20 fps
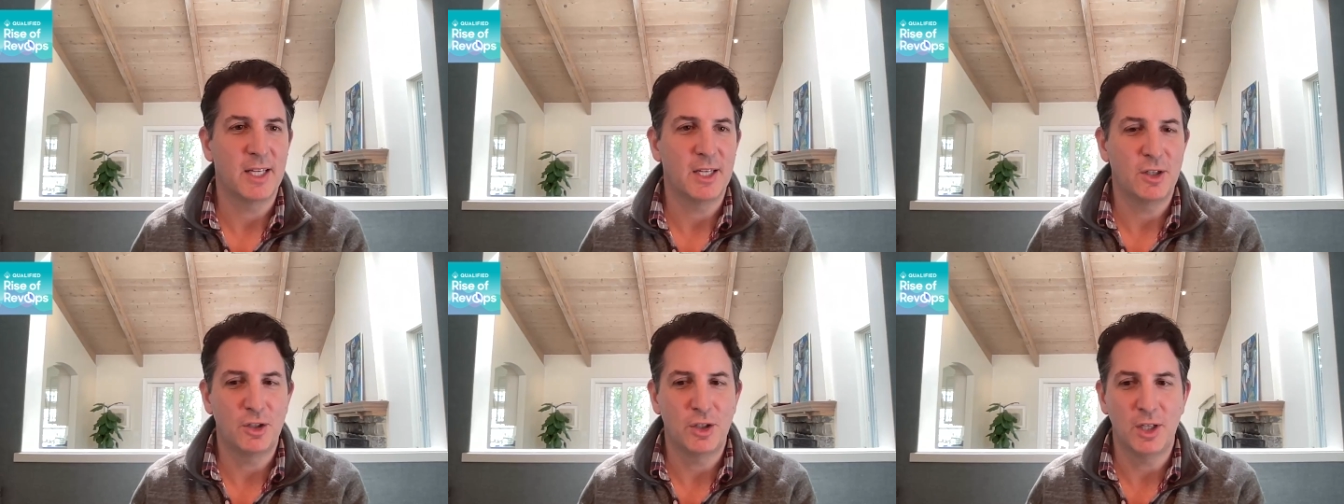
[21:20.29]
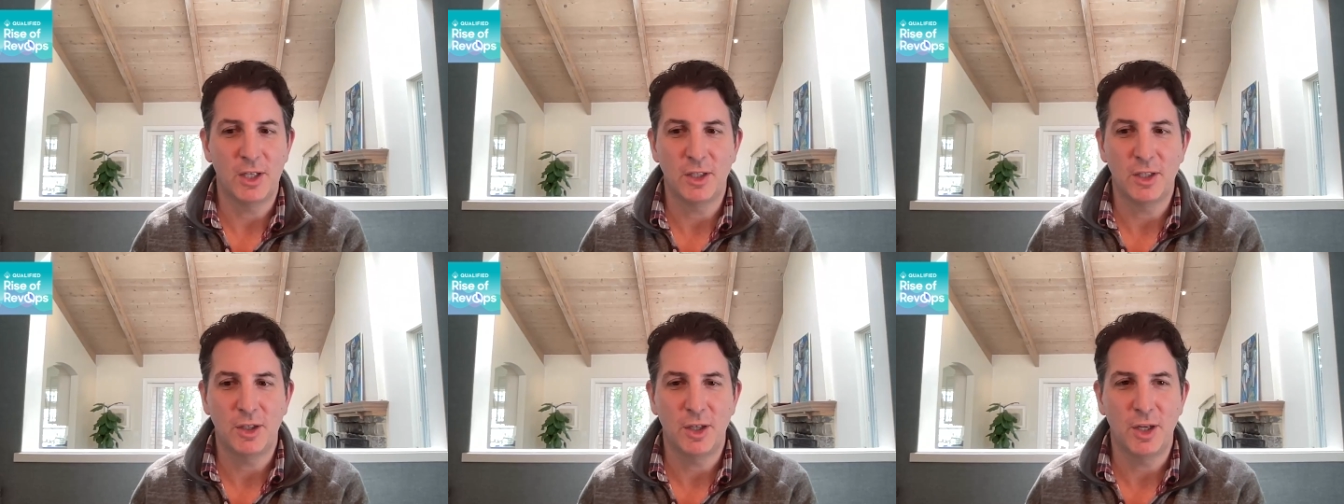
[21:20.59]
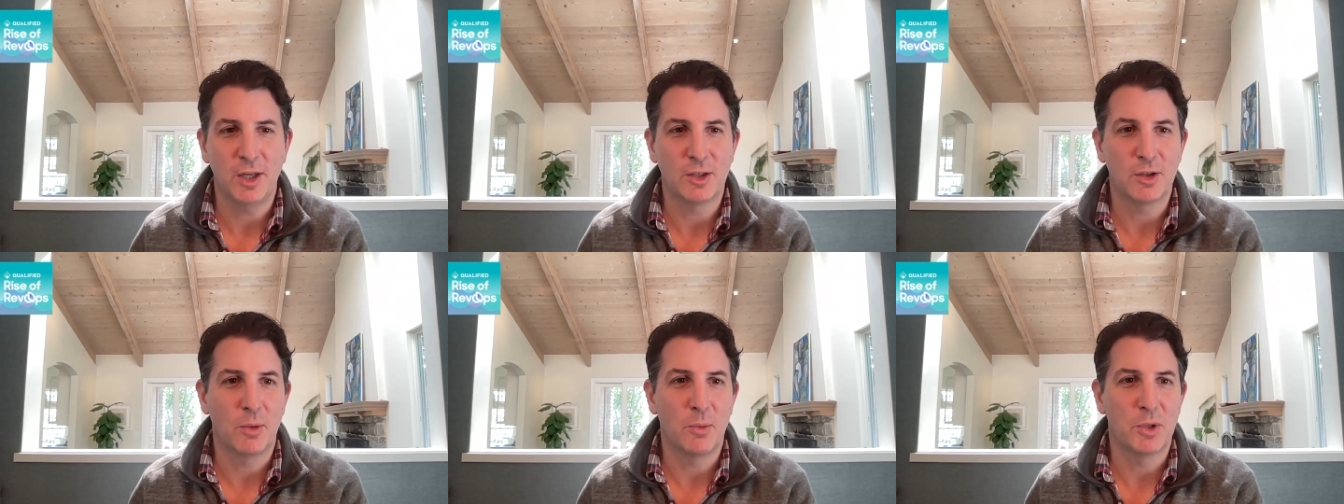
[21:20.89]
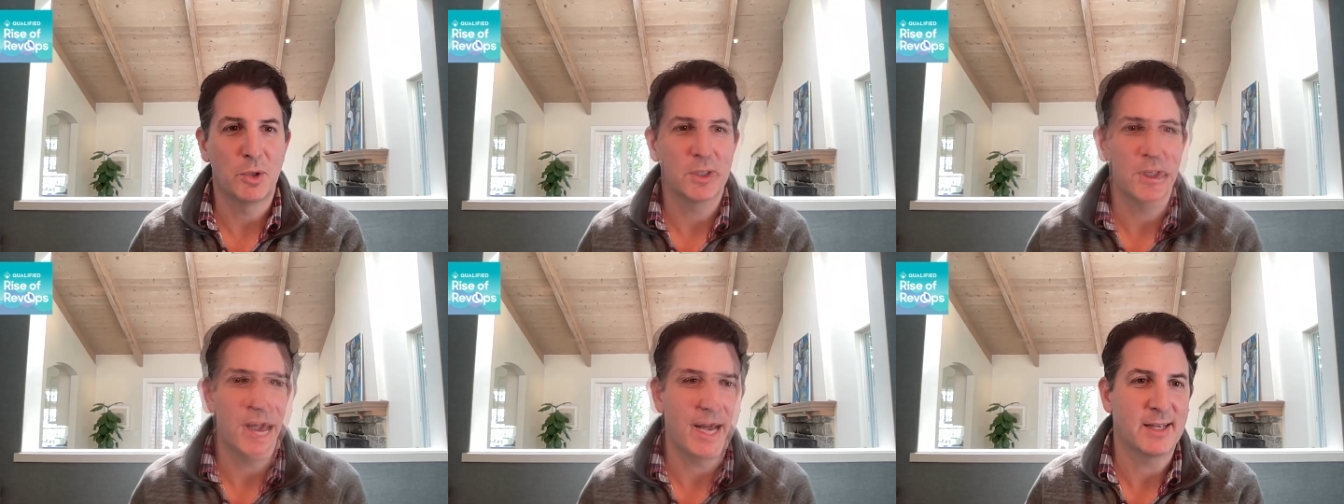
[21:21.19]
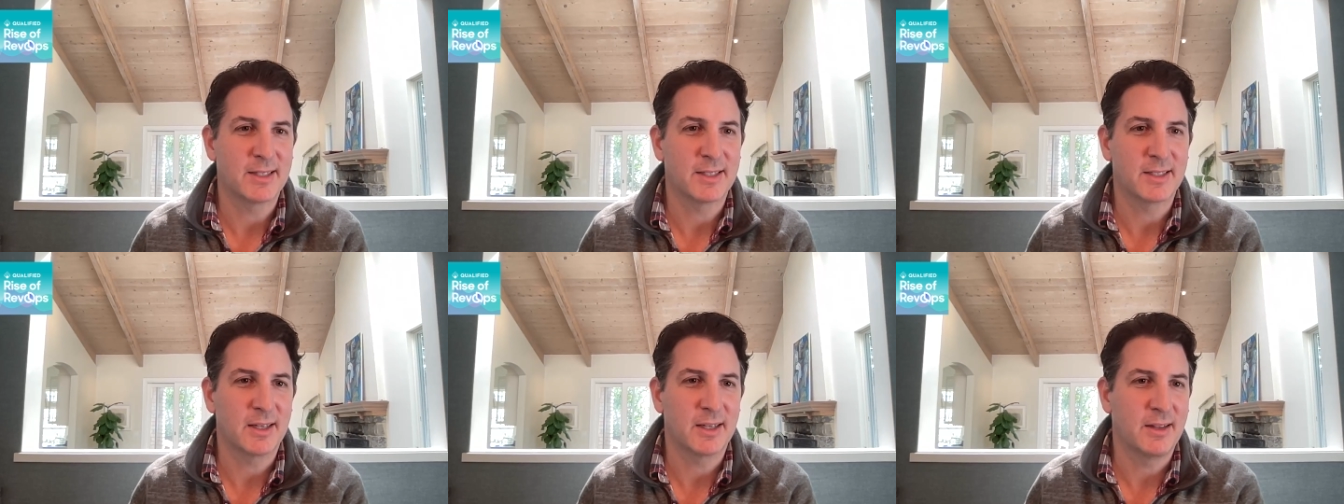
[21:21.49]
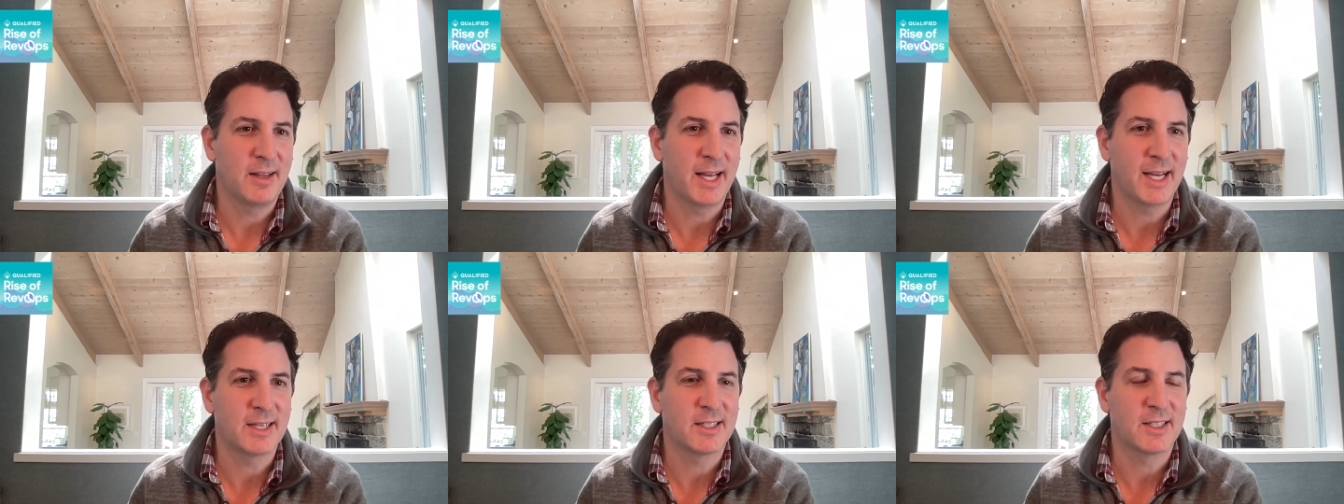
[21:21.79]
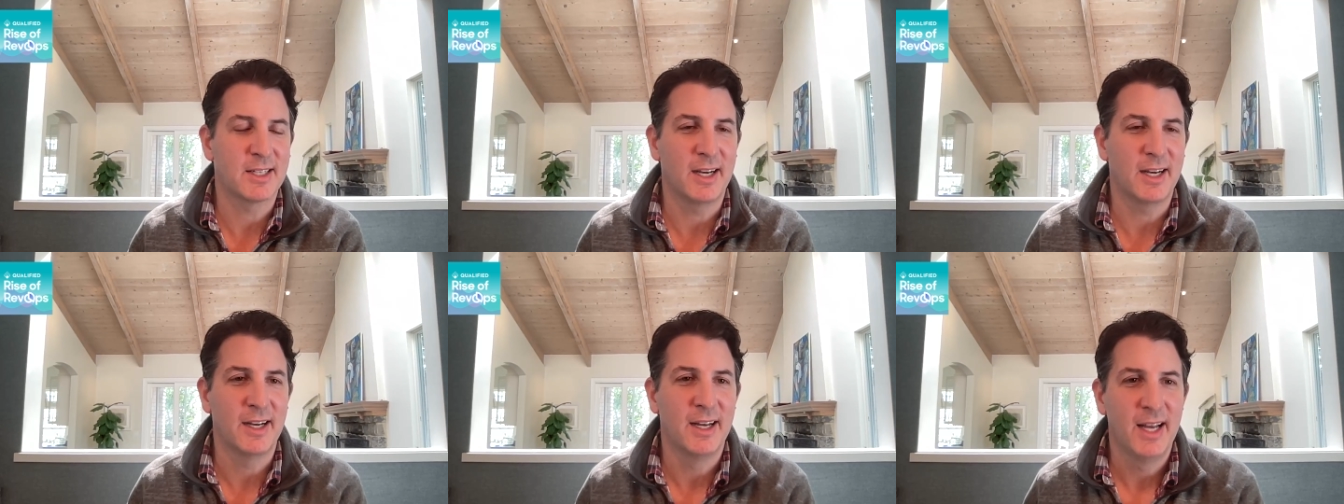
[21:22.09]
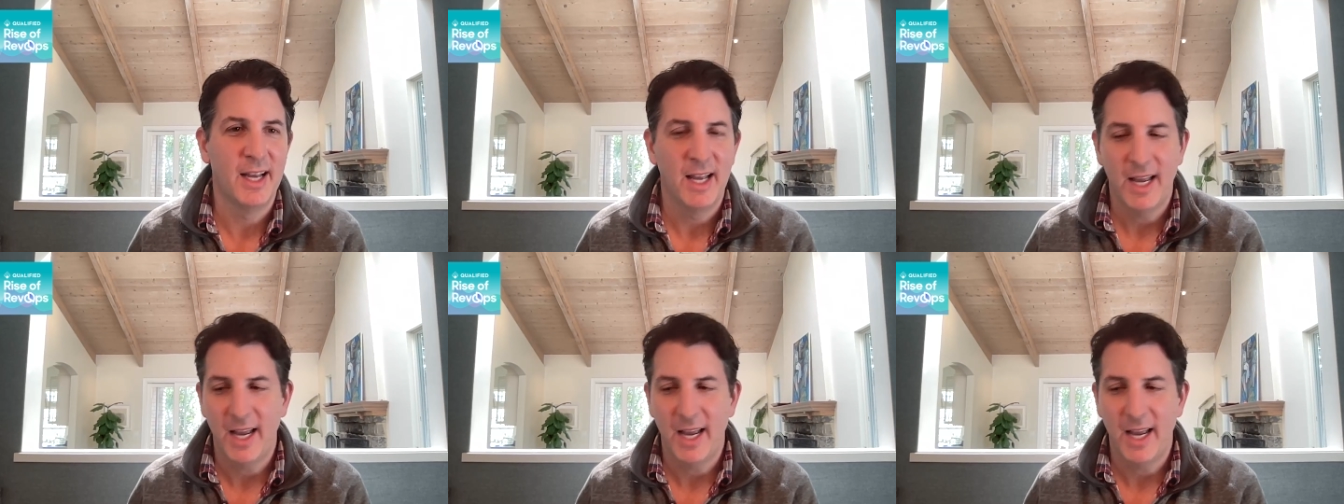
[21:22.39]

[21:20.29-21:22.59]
It's just, it's almost ask Alexa